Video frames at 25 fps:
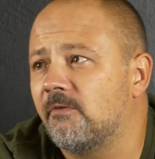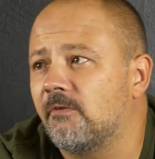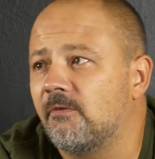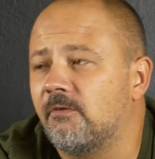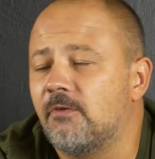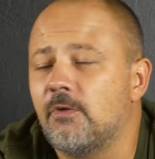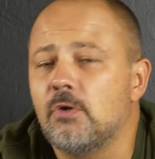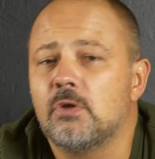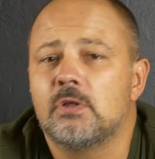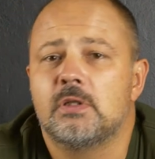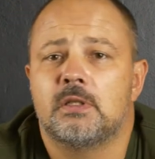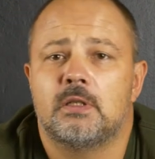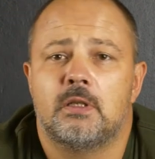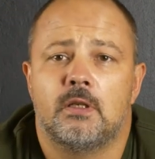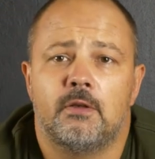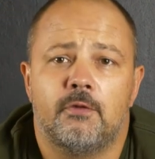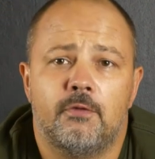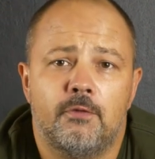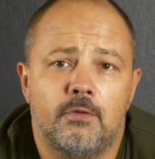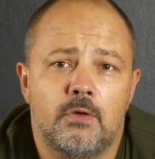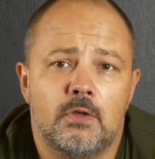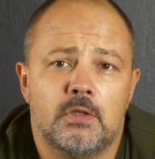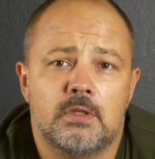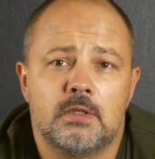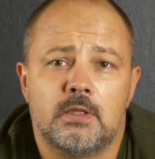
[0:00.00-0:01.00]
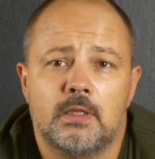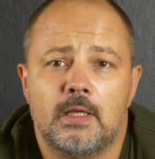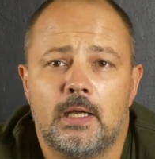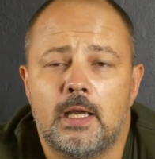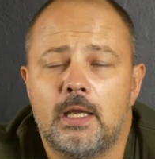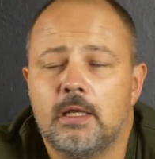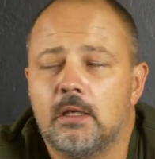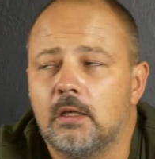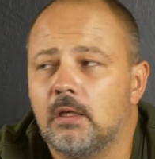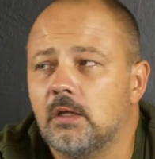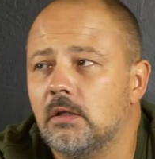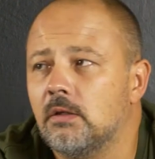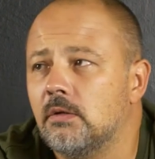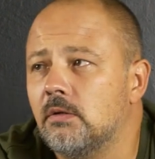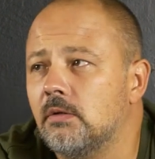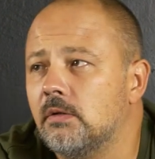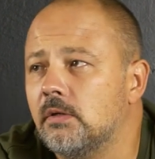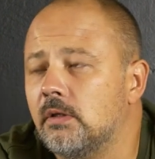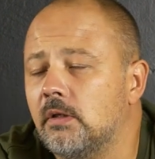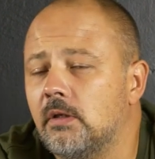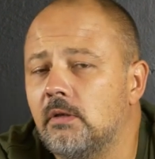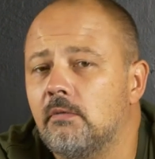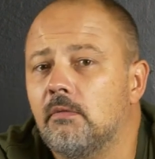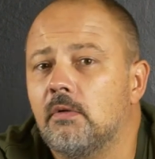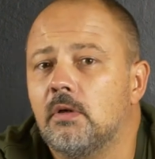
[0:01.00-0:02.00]
firstly I
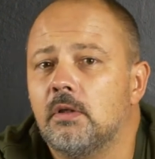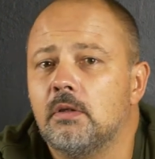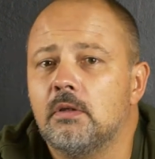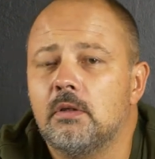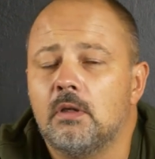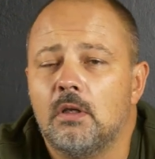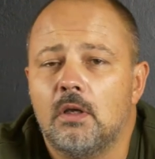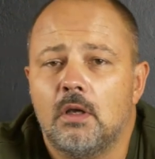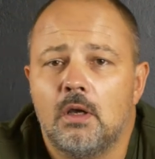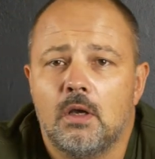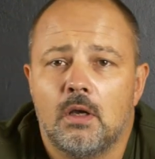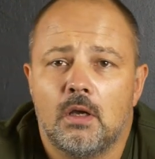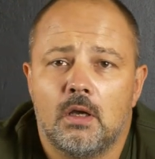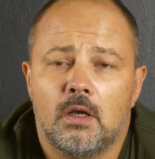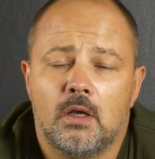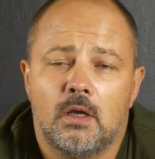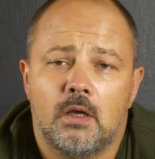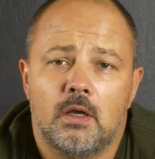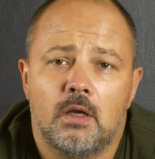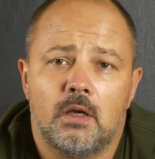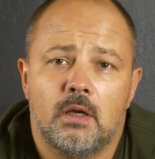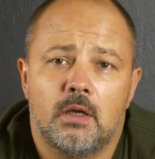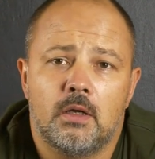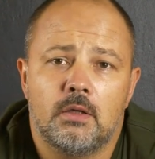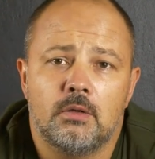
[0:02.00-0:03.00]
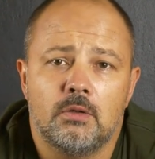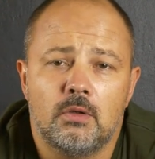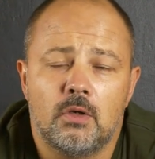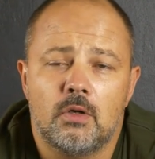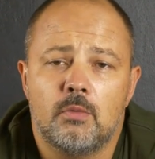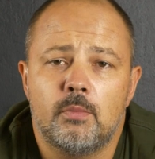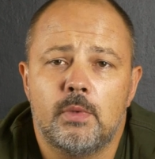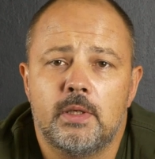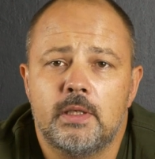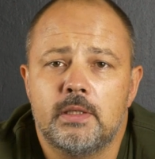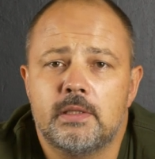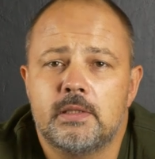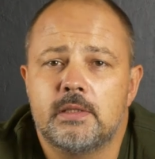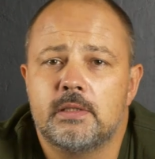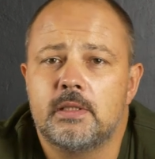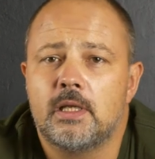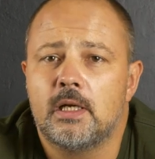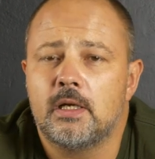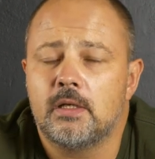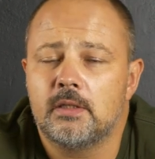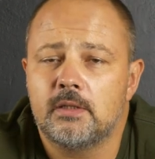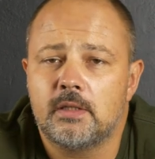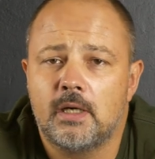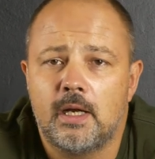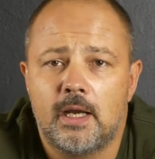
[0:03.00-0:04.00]
cannot even normally
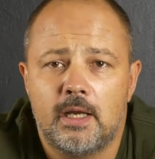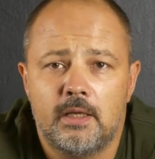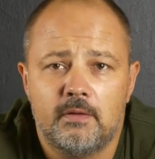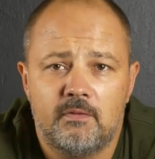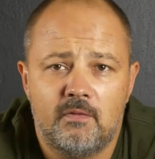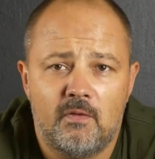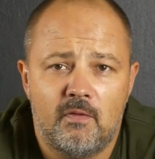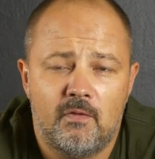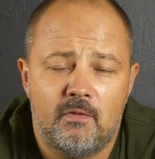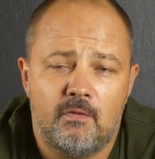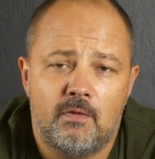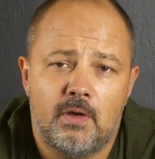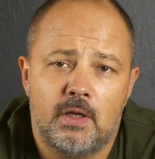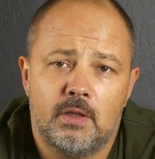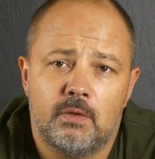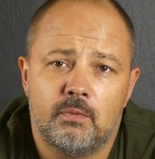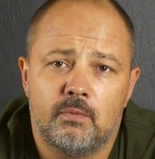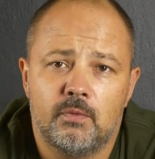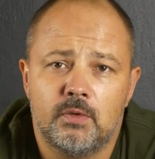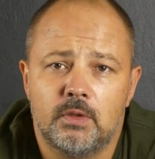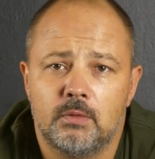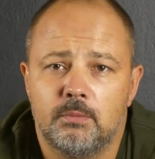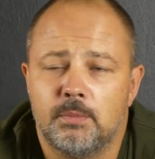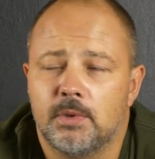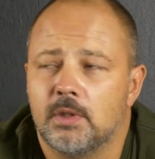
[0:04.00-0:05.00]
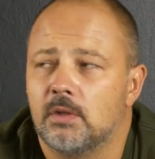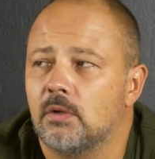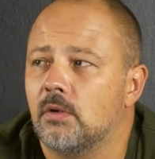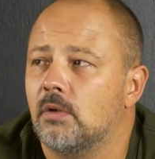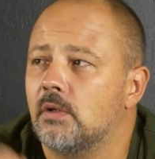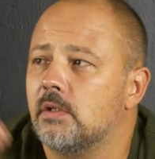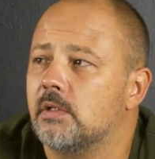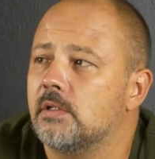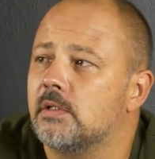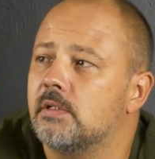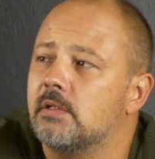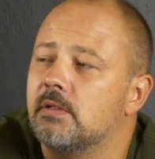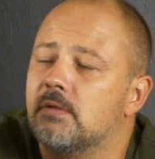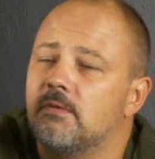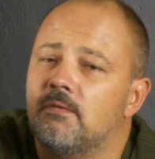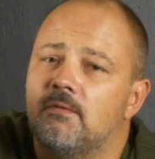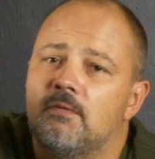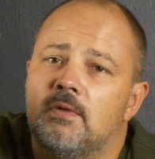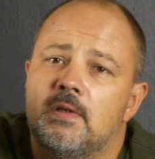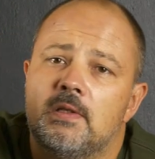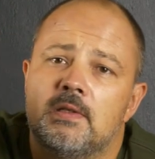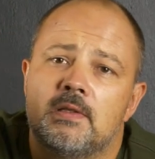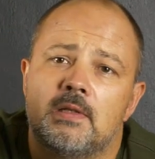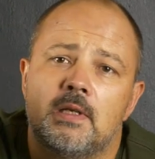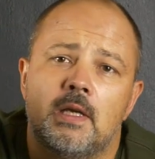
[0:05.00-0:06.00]
start right with that wheel, because
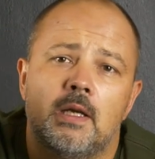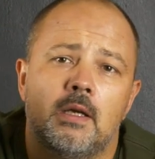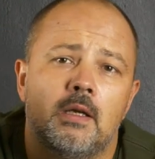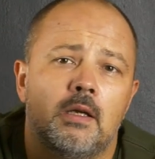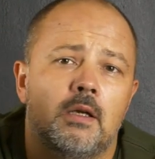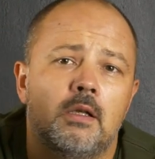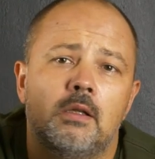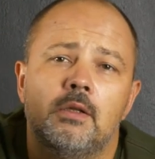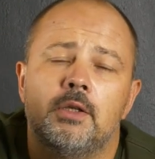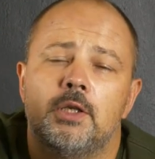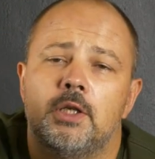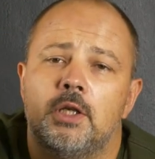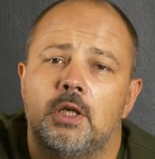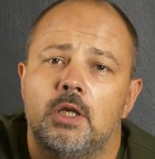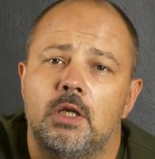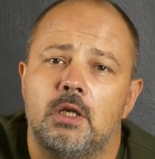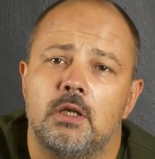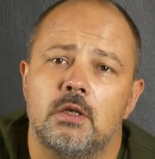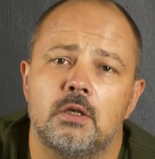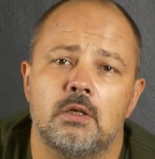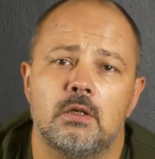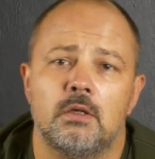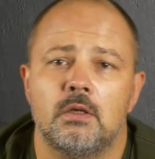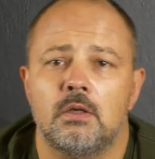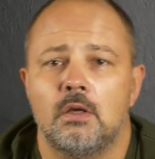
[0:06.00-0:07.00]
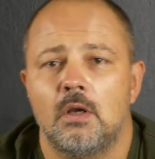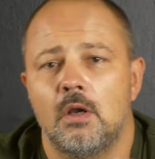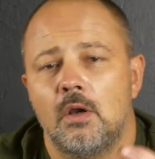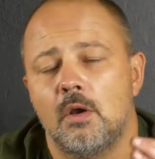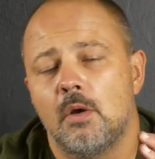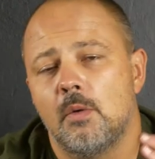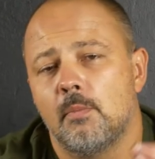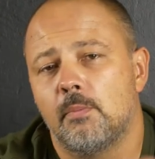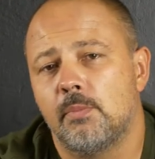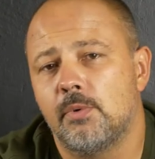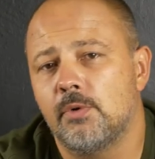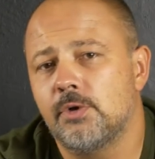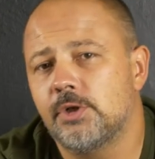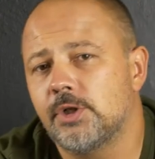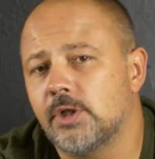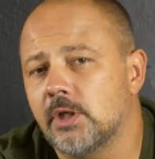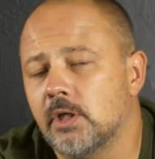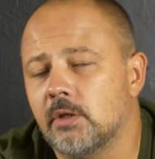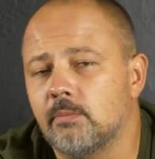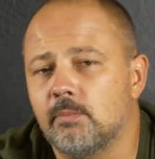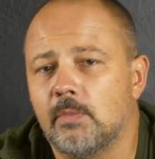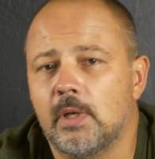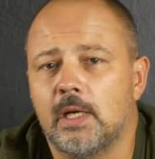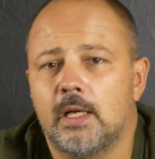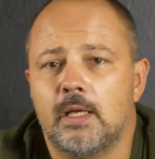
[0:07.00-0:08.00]
this angle here
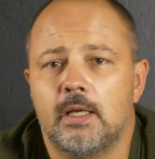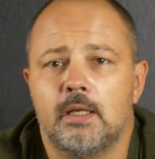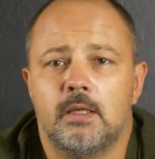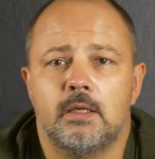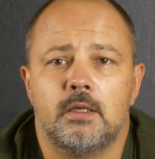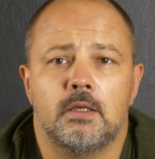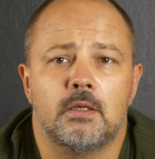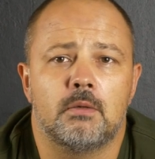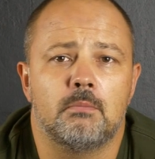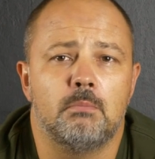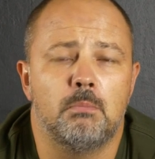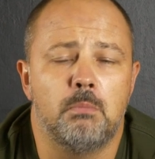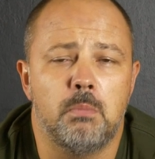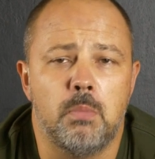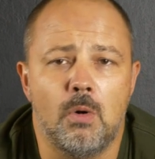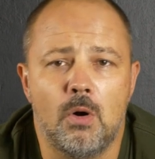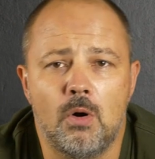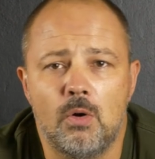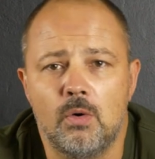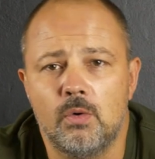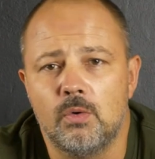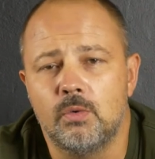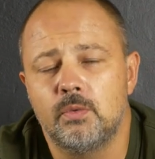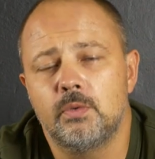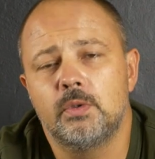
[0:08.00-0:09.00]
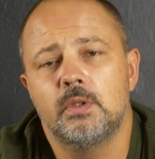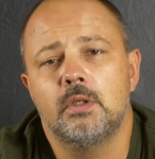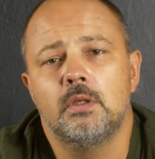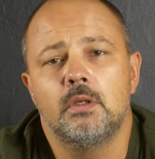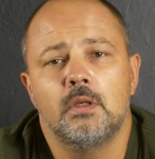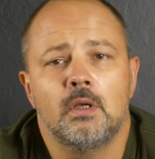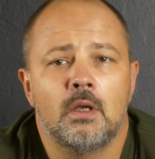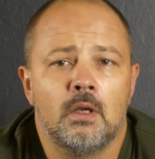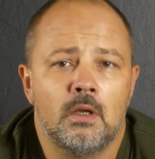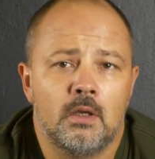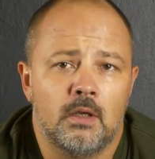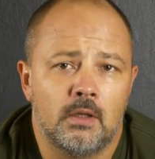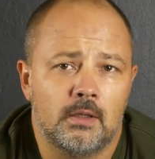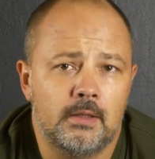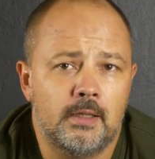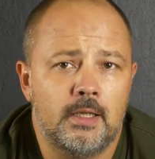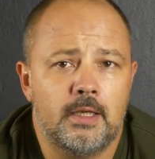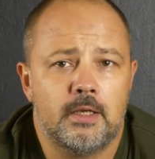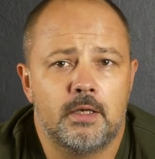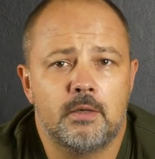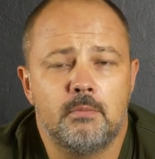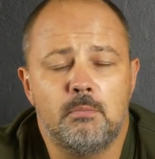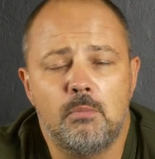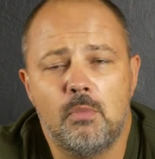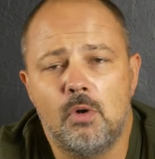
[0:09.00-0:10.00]
pushing my
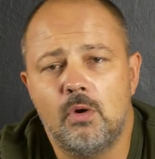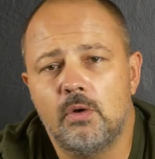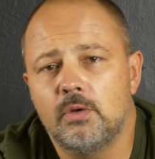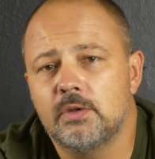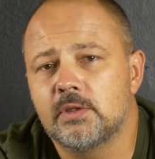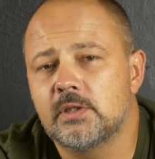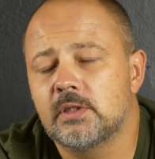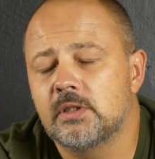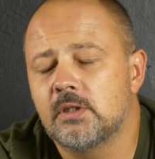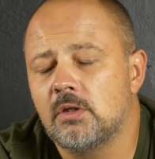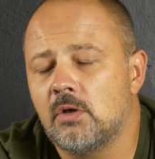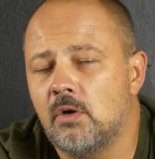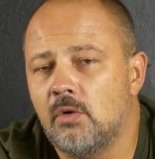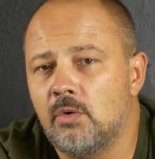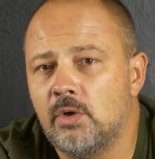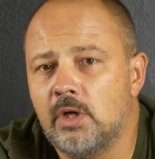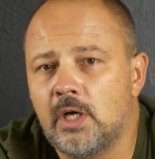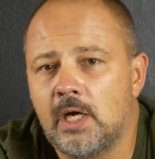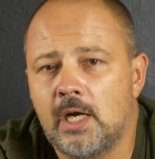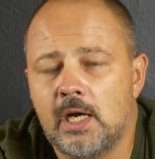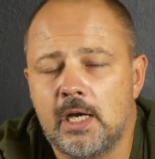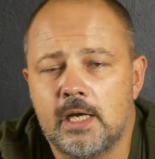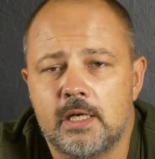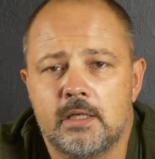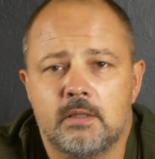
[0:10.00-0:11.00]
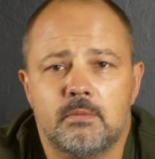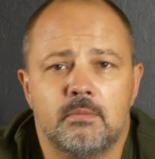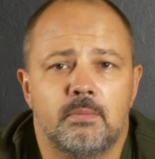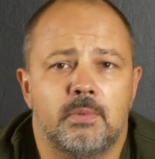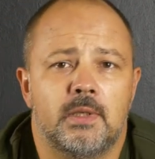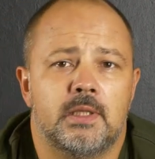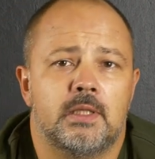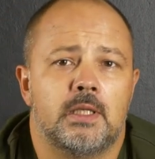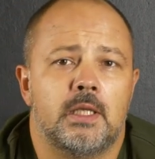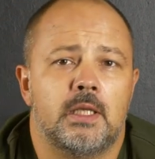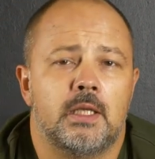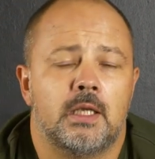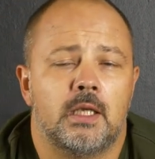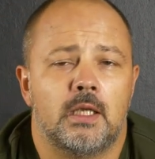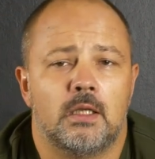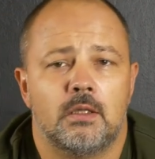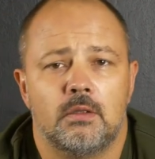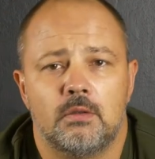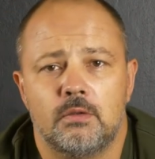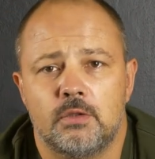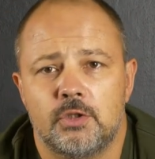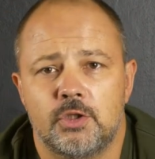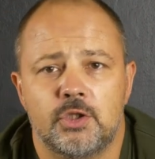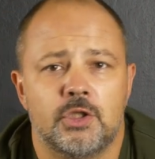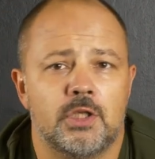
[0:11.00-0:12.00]
leg bone so hard, but I
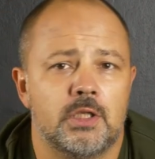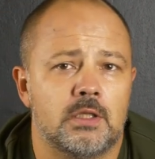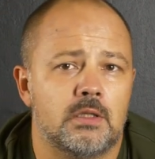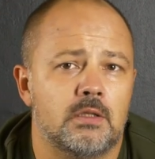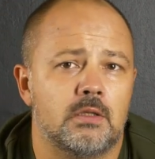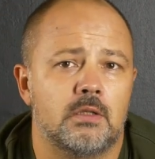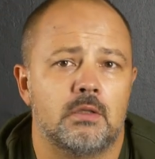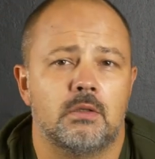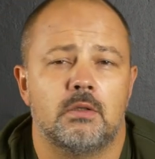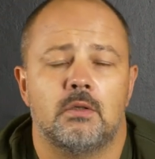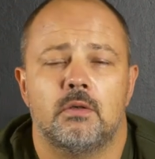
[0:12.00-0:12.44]
cannot just